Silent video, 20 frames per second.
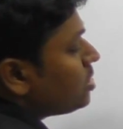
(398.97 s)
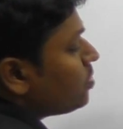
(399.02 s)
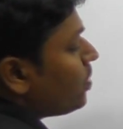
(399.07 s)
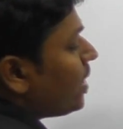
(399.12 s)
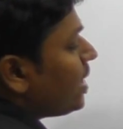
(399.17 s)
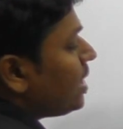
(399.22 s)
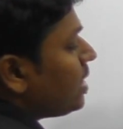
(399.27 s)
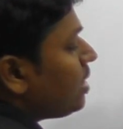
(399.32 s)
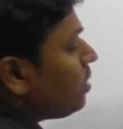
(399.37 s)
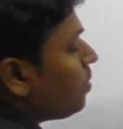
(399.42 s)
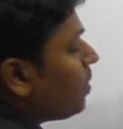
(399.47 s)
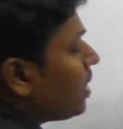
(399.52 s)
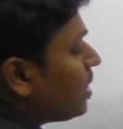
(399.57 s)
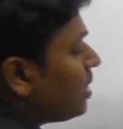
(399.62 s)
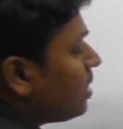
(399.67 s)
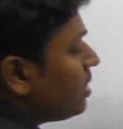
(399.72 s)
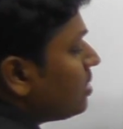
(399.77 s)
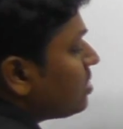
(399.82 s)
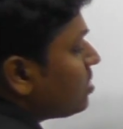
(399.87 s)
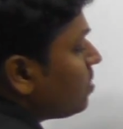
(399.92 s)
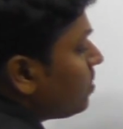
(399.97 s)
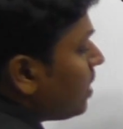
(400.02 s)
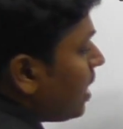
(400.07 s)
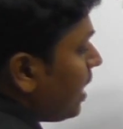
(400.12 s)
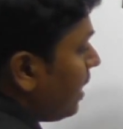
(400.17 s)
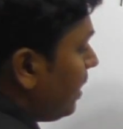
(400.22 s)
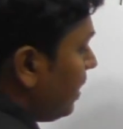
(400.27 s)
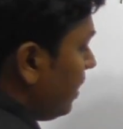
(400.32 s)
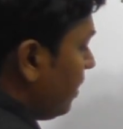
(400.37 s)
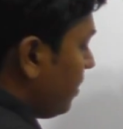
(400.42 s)
21 is to
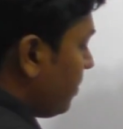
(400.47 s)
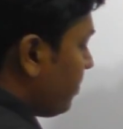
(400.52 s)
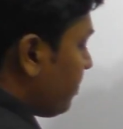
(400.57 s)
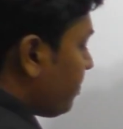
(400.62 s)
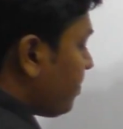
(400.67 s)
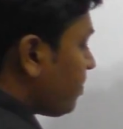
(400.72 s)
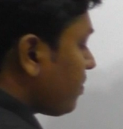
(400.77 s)
19.